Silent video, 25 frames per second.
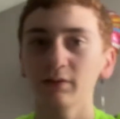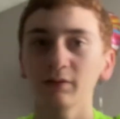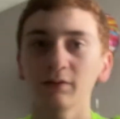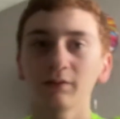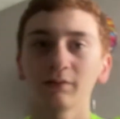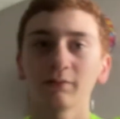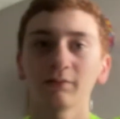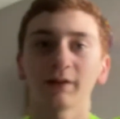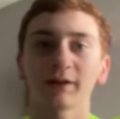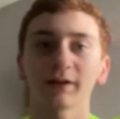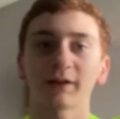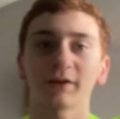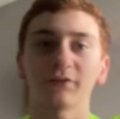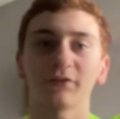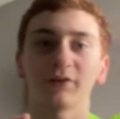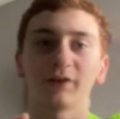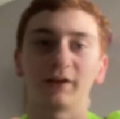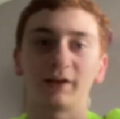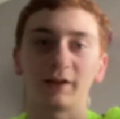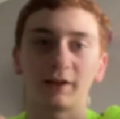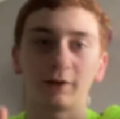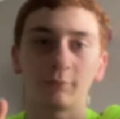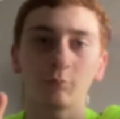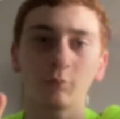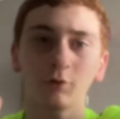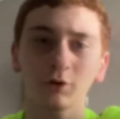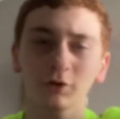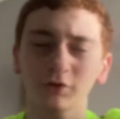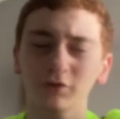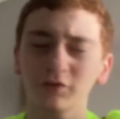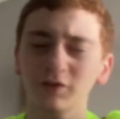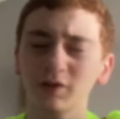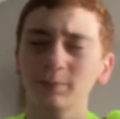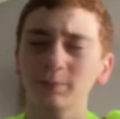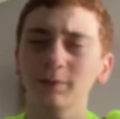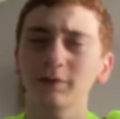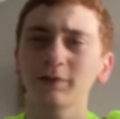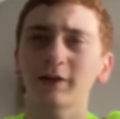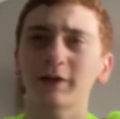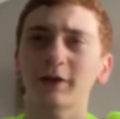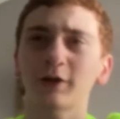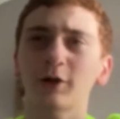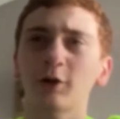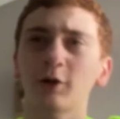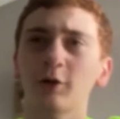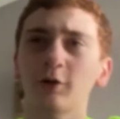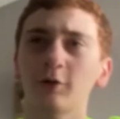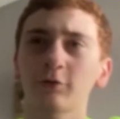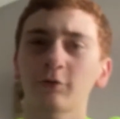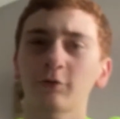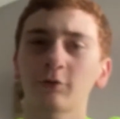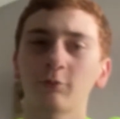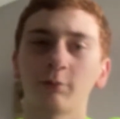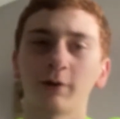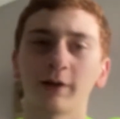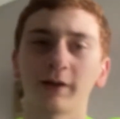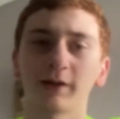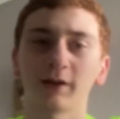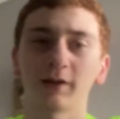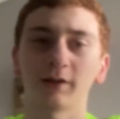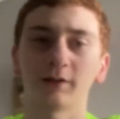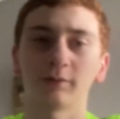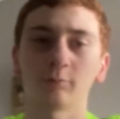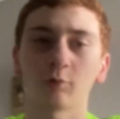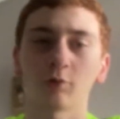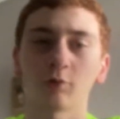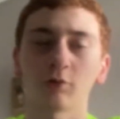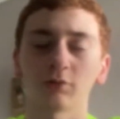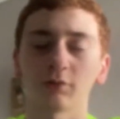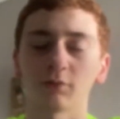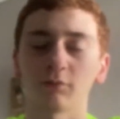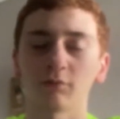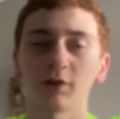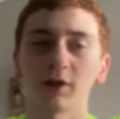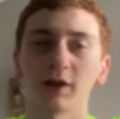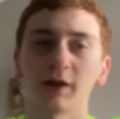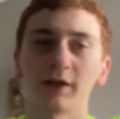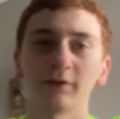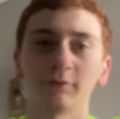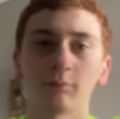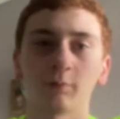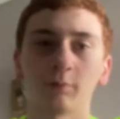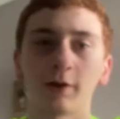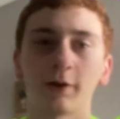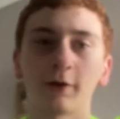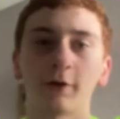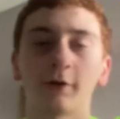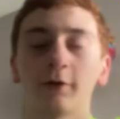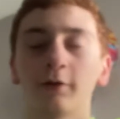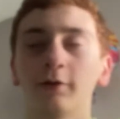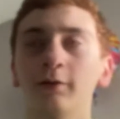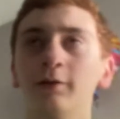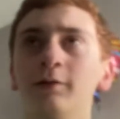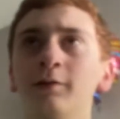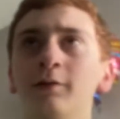Like I said, it works something like Earthquake in World of Light, where